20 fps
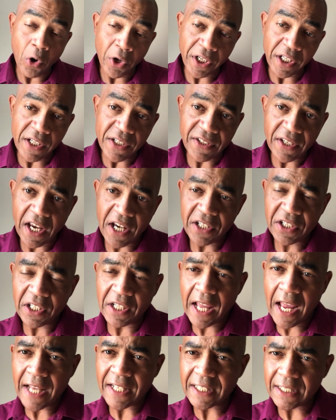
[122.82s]

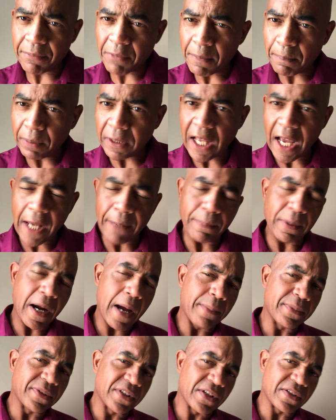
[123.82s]
organization has some implied
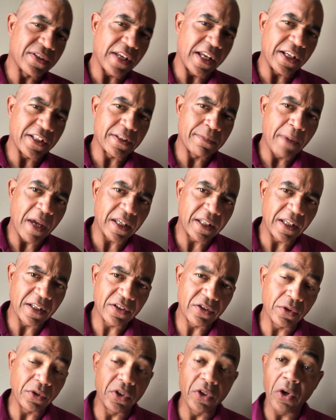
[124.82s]
promises that it's making
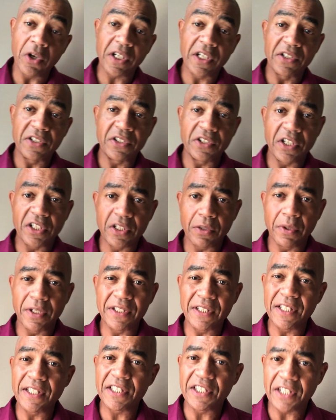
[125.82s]
to your
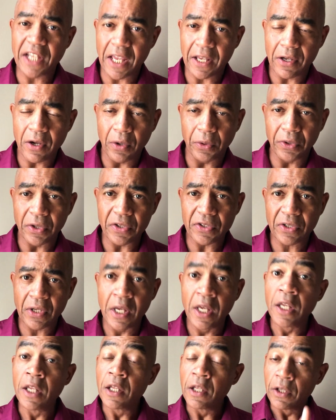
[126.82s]
constituents, its stakeholders.
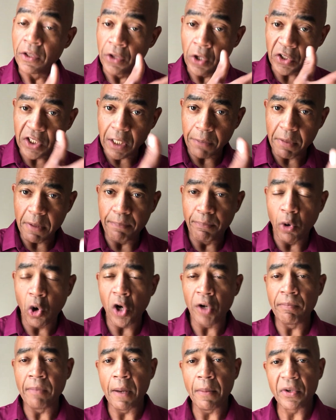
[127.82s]
Those could be
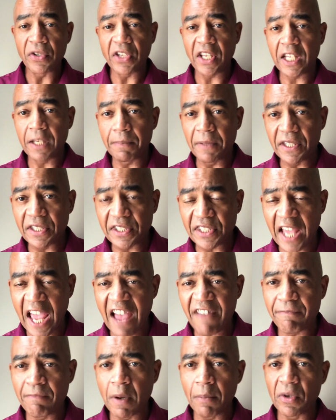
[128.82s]
board members, they could be
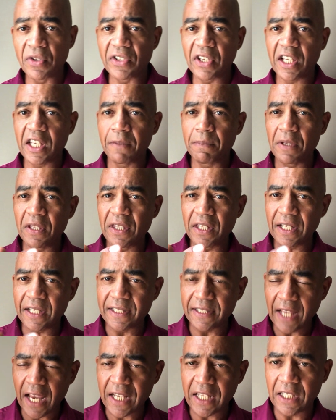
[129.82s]
staff members, they could be the
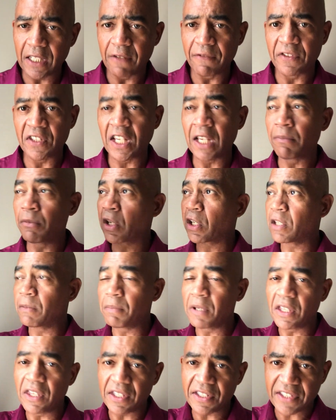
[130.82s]
executive team, there could
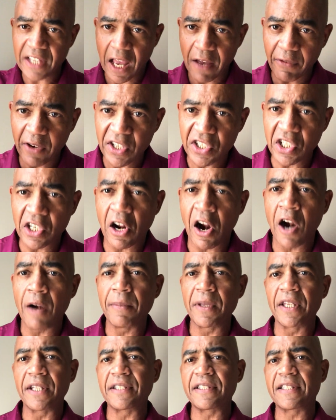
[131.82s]
be the Salvation
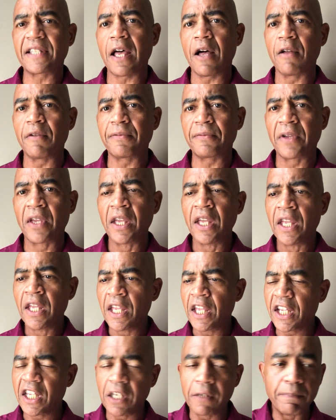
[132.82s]
Army itself.
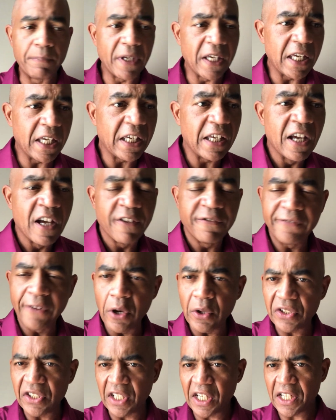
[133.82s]
It could be
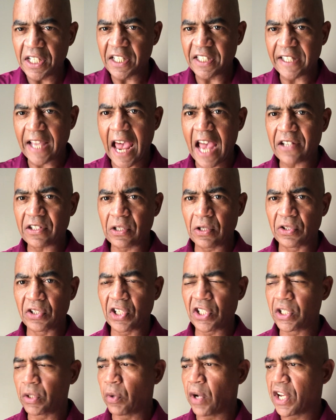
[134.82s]
folks in a disaster
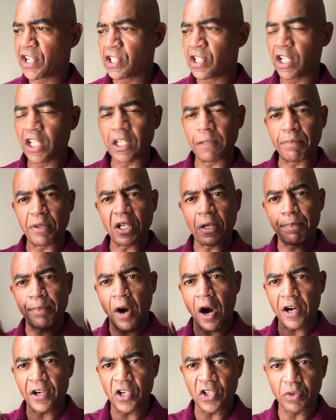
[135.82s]
situation. It could be your
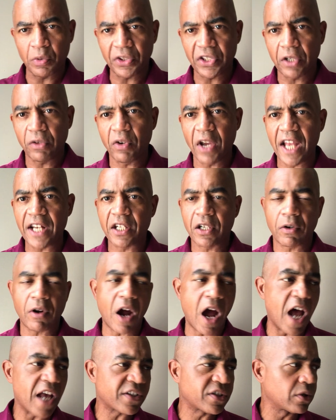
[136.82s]
partners with the Red
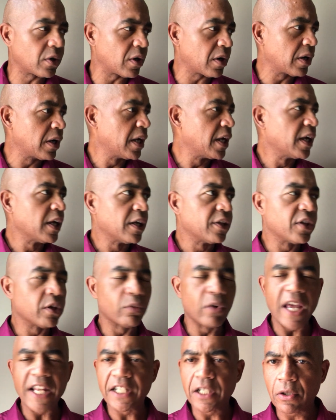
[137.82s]
Cross or the
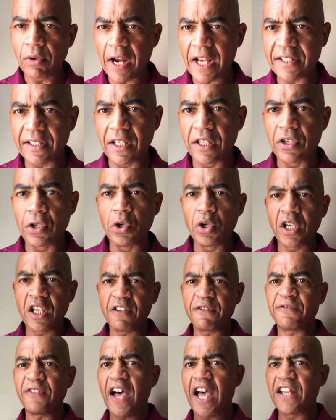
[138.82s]
Red Crescent. You
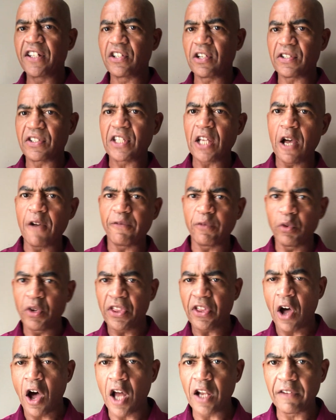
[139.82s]
can find yourself
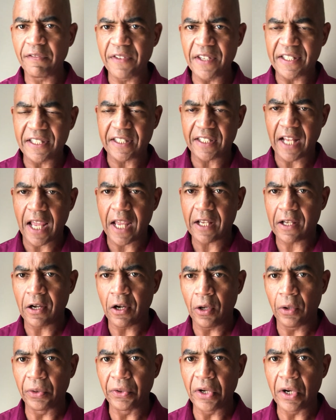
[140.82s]
with all of these
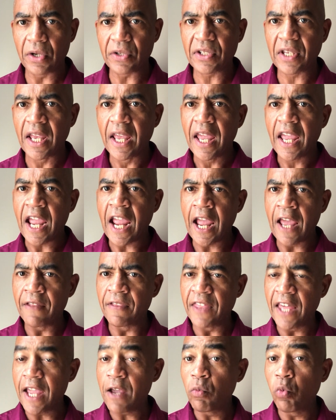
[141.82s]
stakeholders
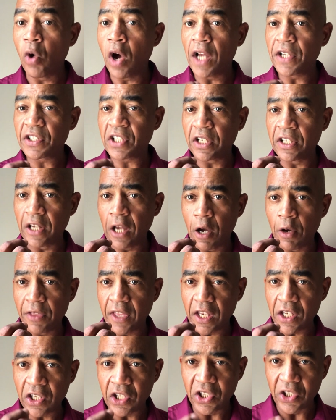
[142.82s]
and they want to know
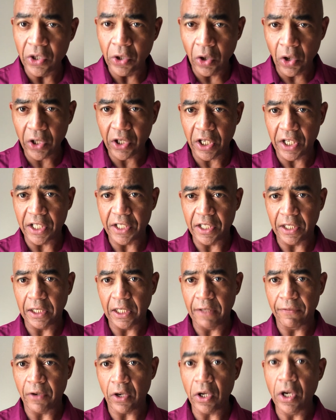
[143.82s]
that you're going to
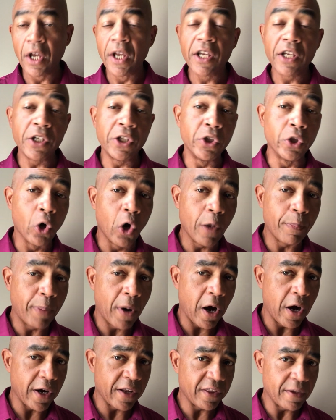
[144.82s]
deliver your
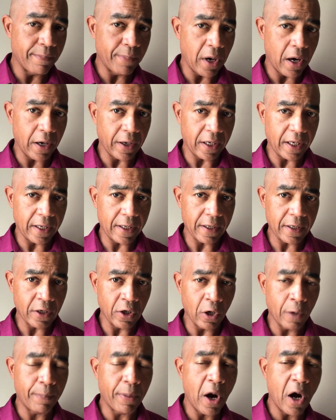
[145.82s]
part of the bargain,
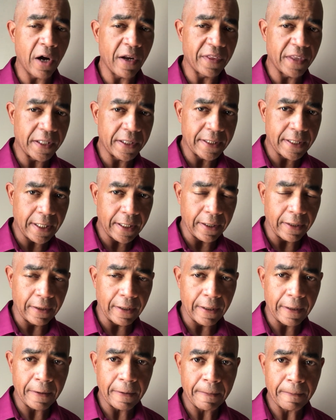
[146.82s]
your part of the
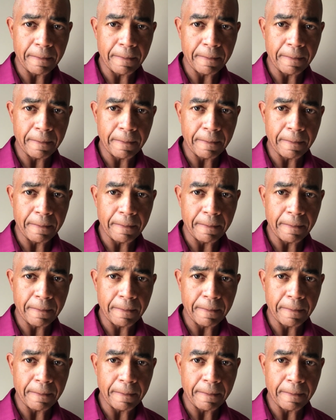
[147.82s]
deal.